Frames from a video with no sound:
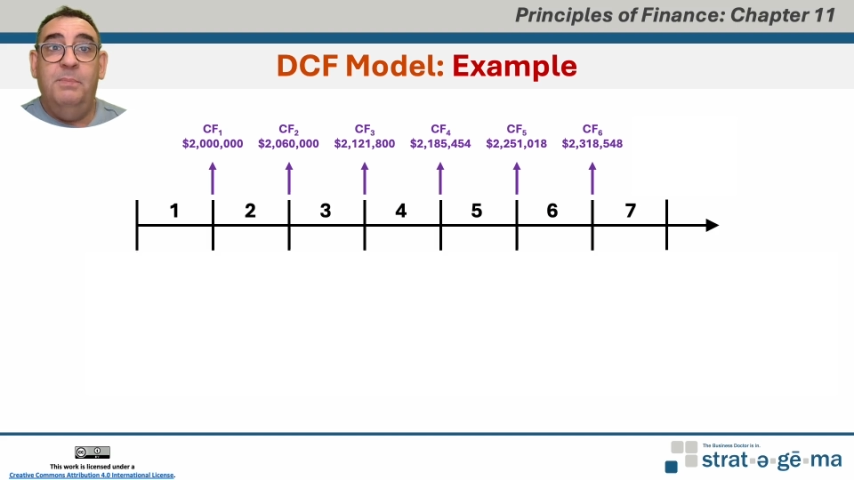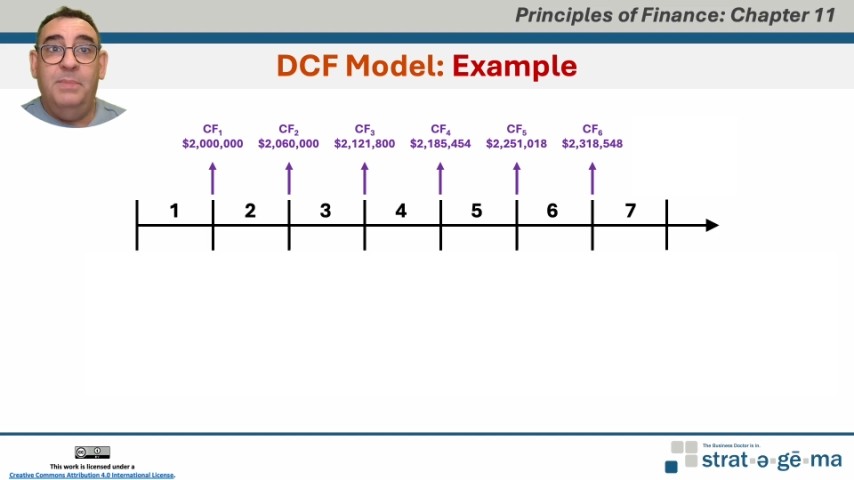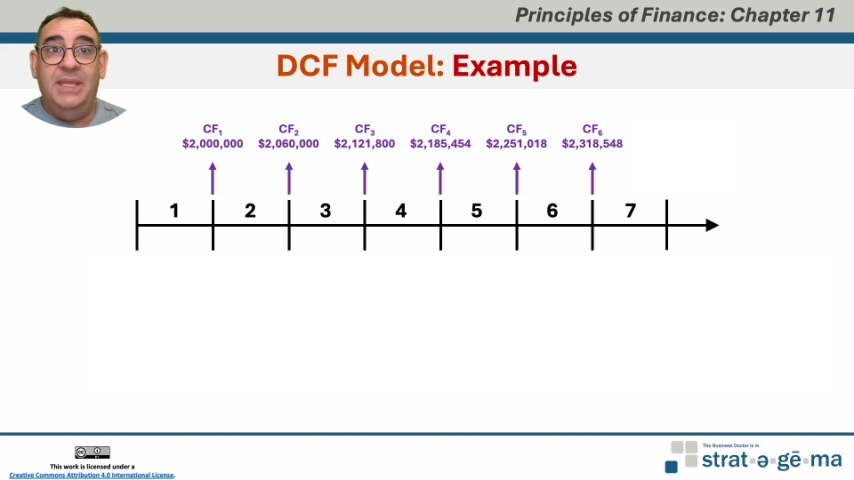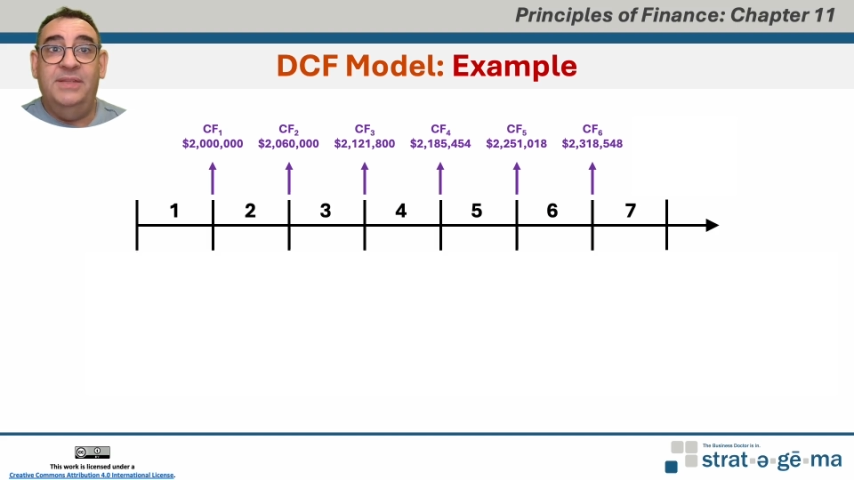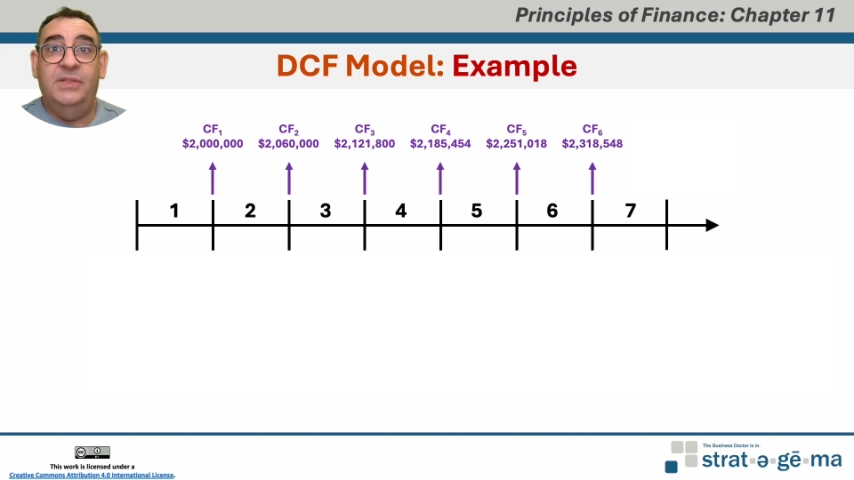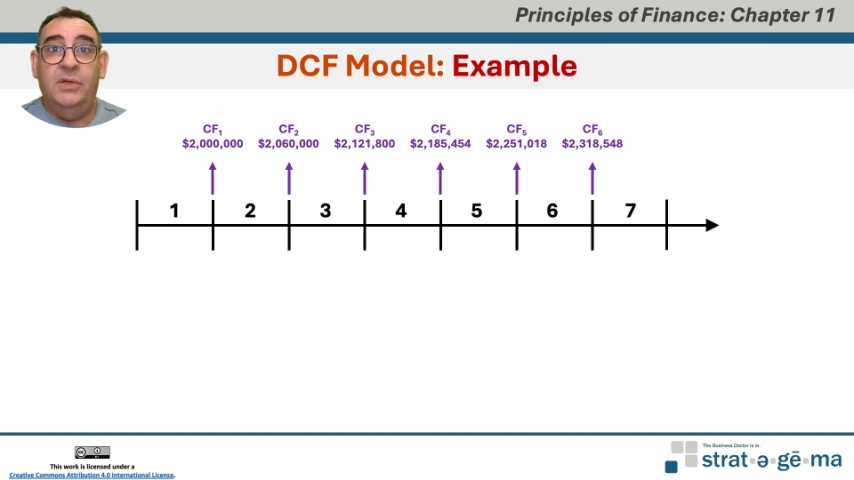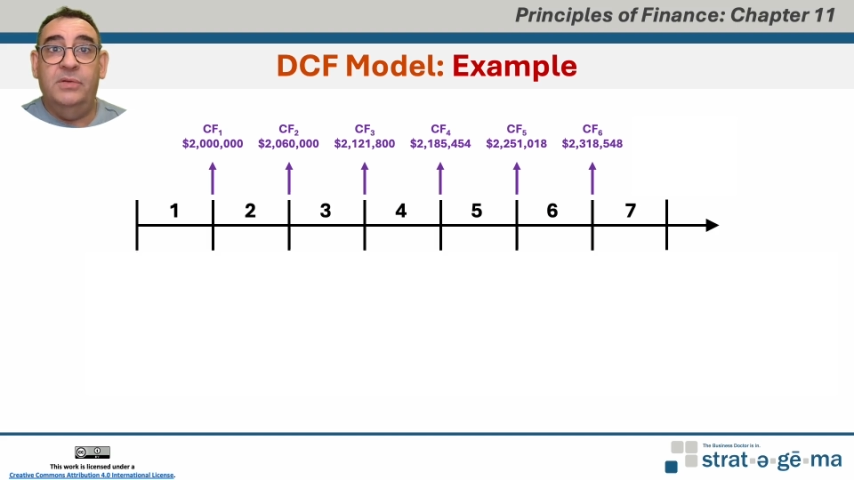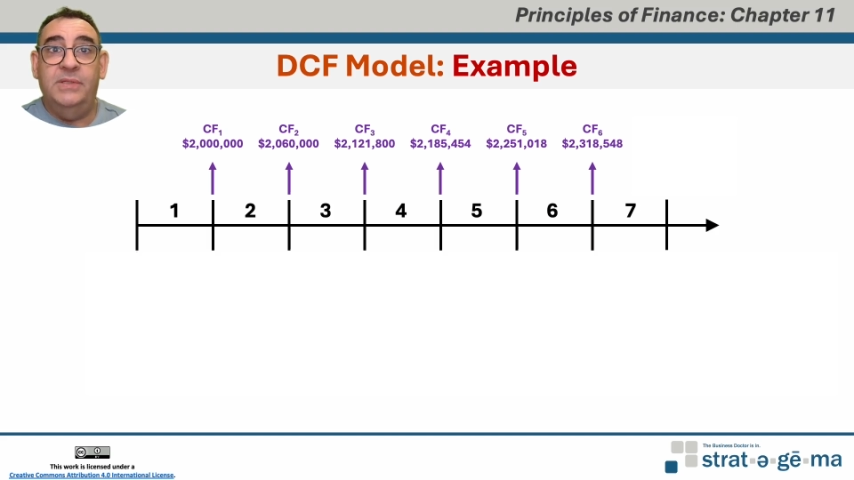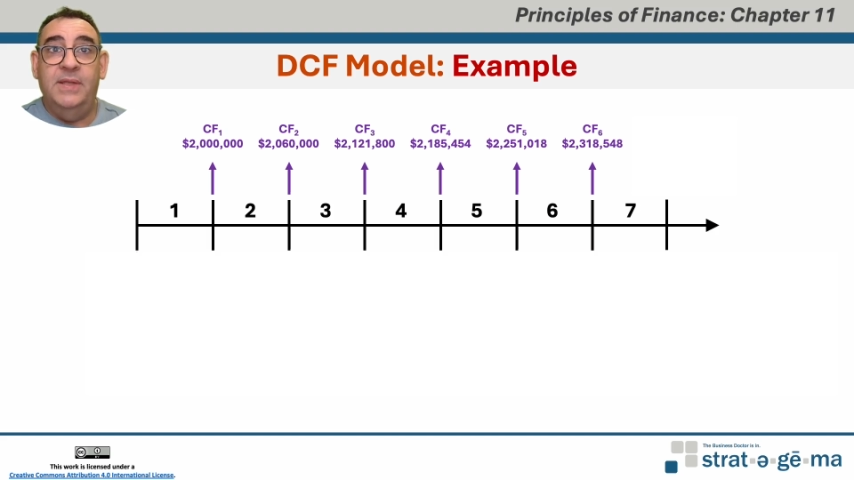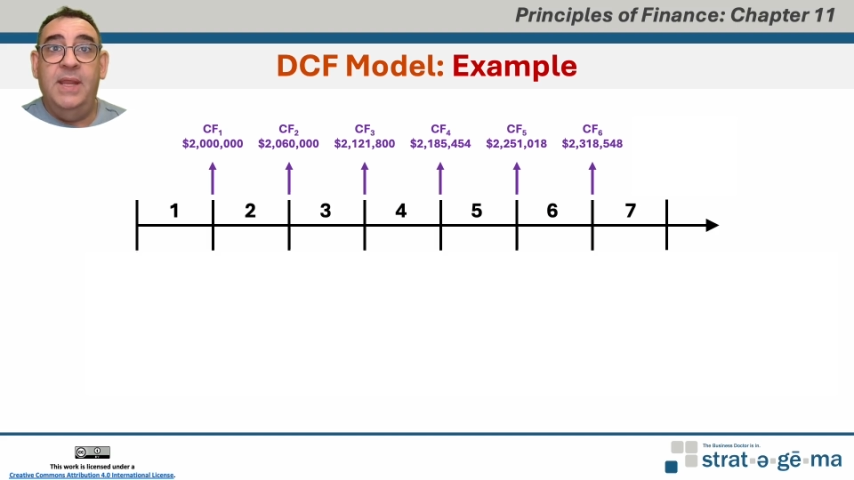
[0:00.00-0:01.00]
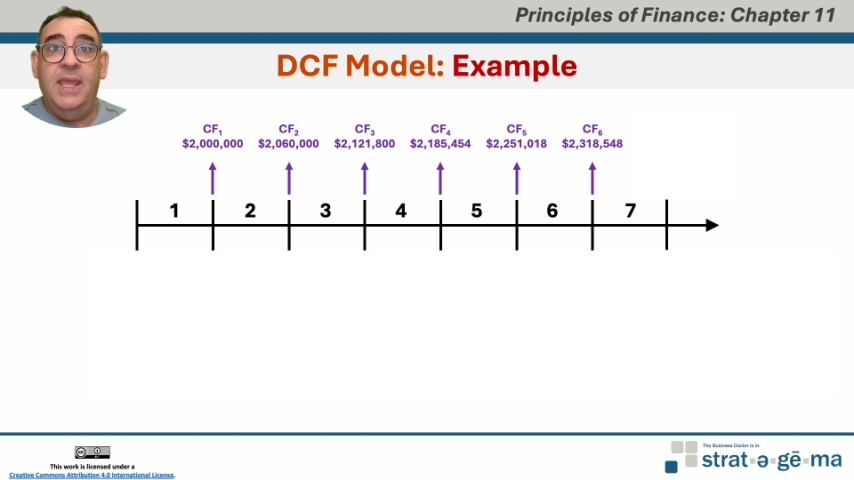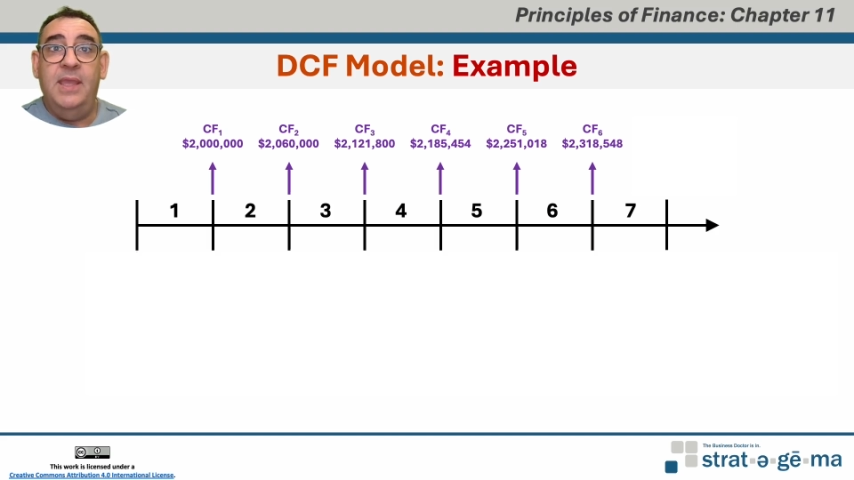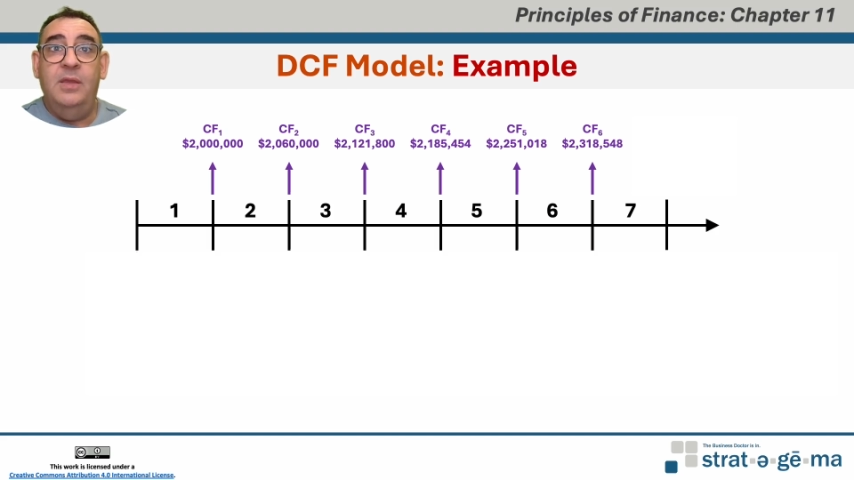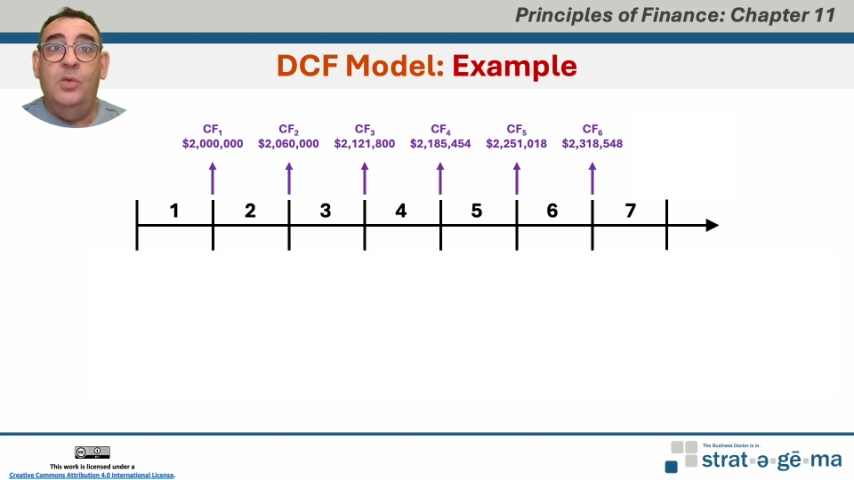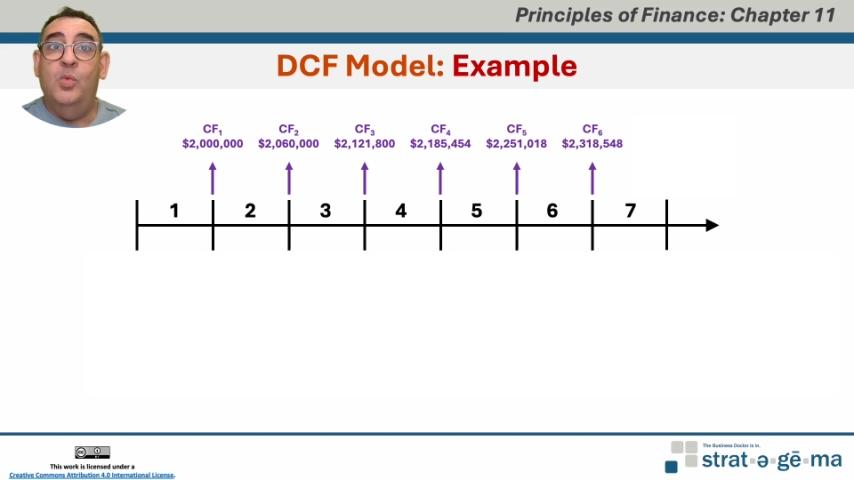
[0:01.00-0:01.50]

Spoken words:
P0 today,